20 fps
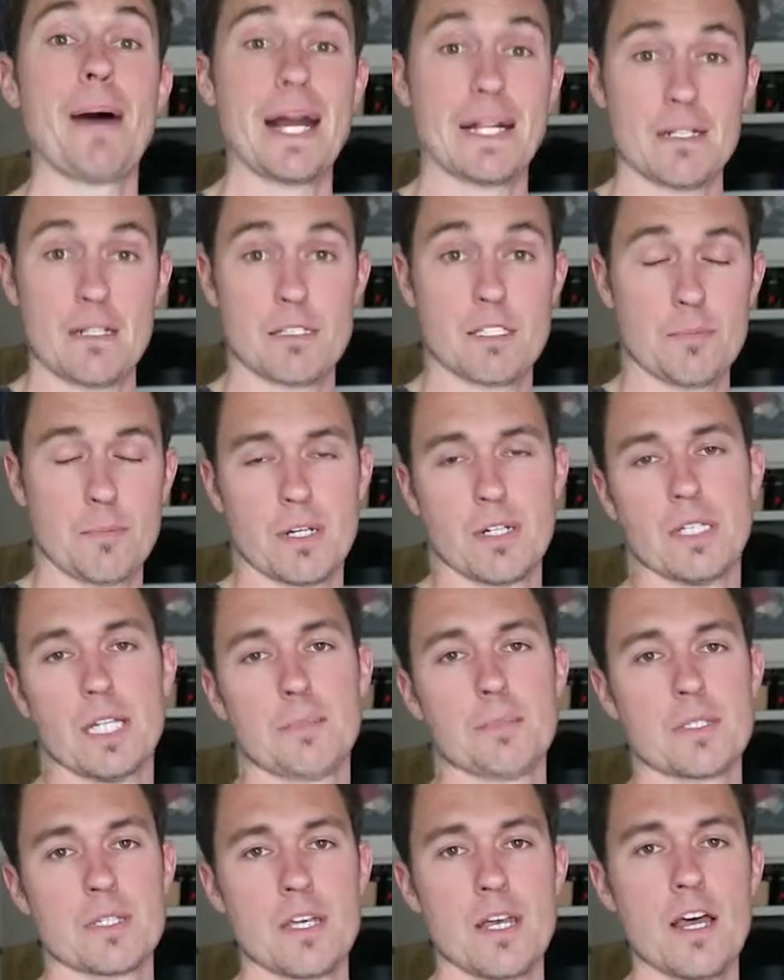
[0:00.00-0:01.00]
back to some
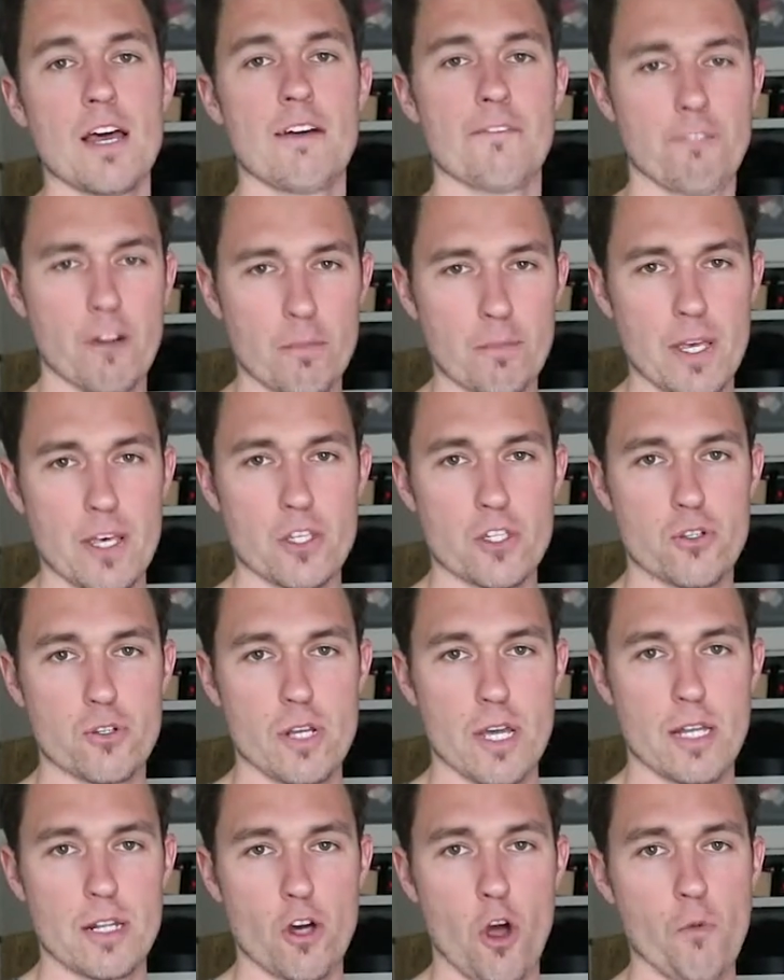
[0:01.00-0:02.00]
clips from
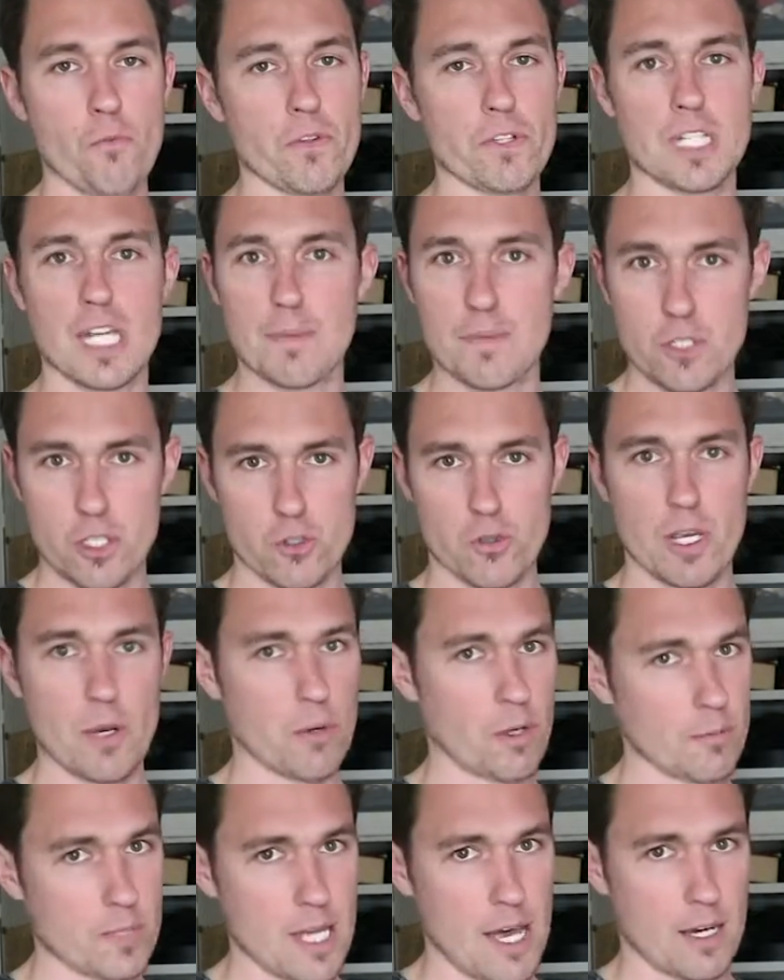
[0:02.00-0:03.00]
yesterday to hopefully
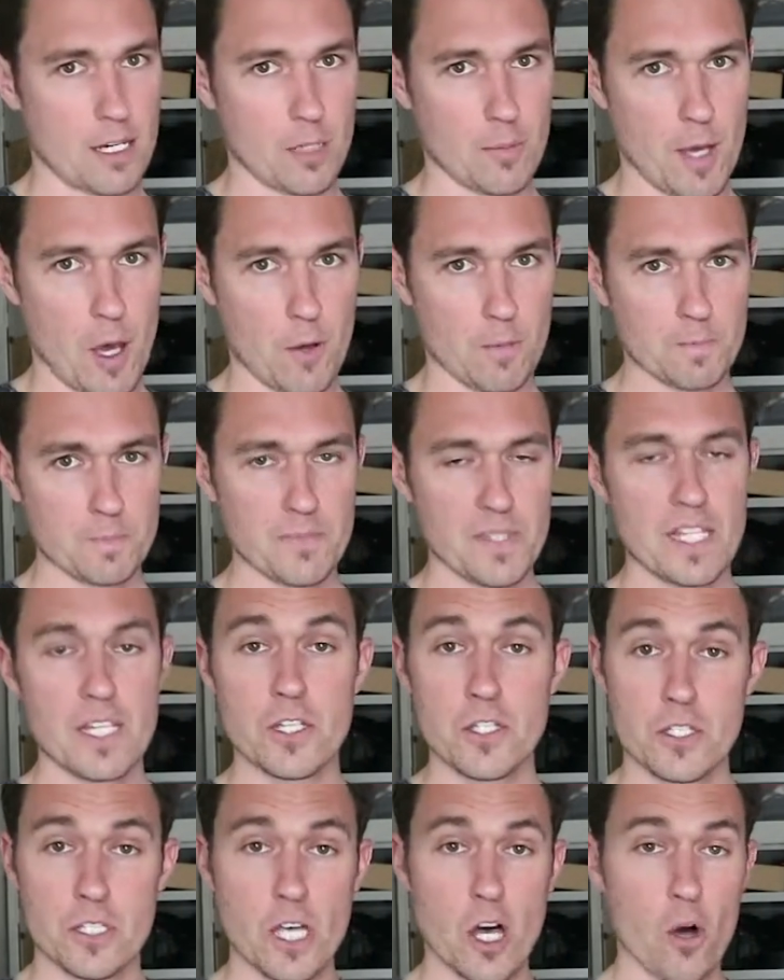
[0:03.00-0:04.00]
demonstrate what I'm talking about.
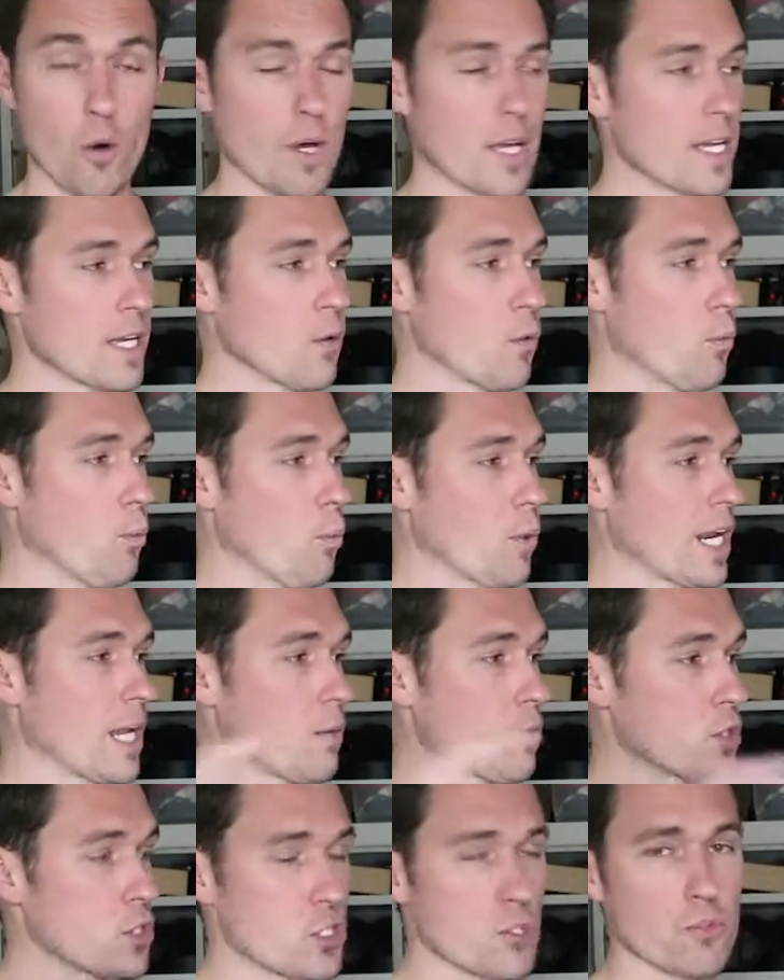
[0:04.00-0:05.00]
So, when
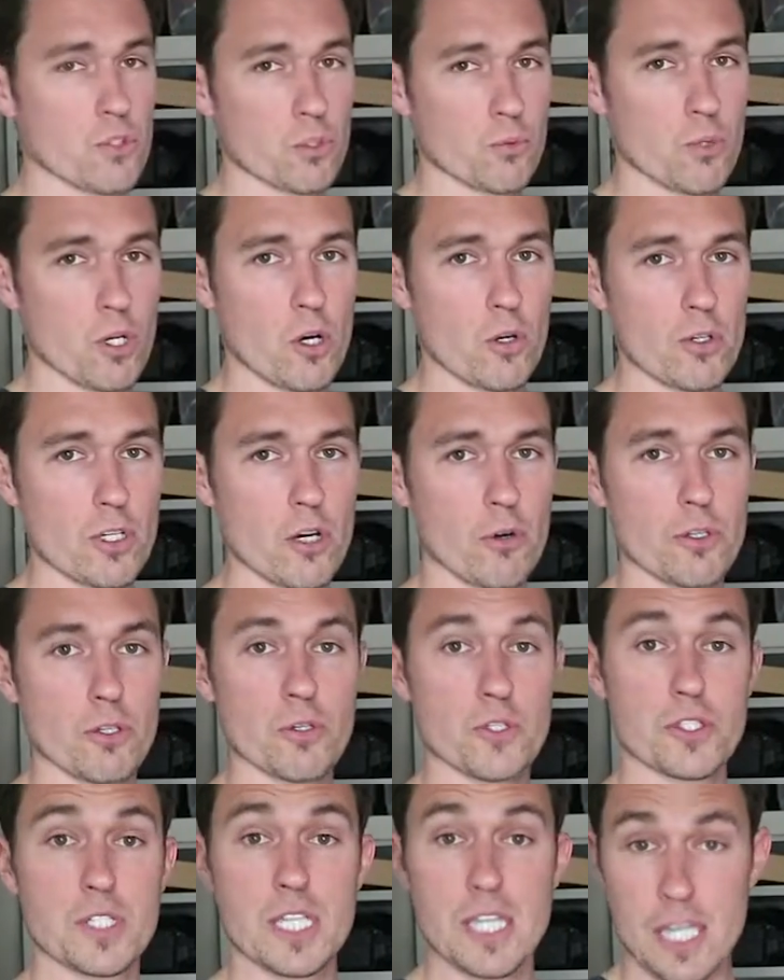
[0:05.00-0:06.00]
I was shooting the rodeo,
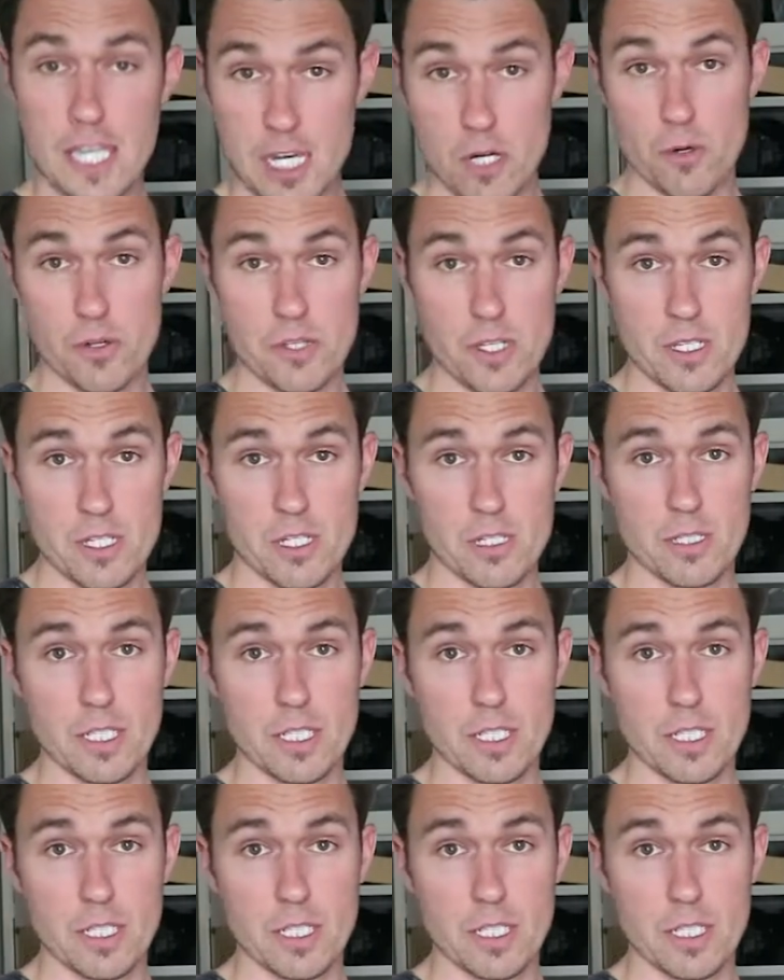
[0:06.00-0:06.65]
you'll see here in this